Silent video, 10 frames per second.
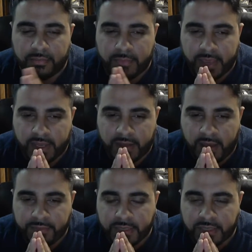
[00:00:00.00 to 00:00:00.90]
make it
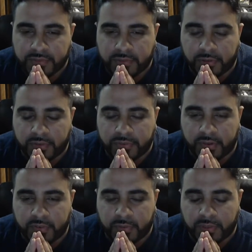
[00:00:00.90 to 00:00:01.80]
obvious for
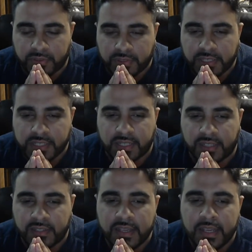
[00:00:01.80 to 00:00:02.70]
everyone who's
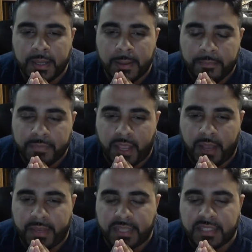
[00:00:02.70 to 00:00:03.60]
listening,
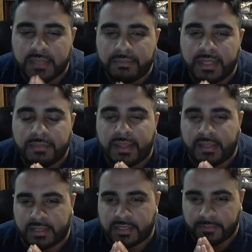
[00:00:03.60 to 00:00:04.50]
it's simply by
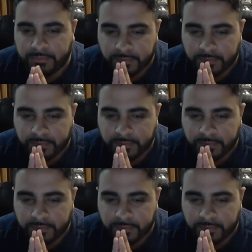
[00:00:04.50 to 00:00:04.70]
this.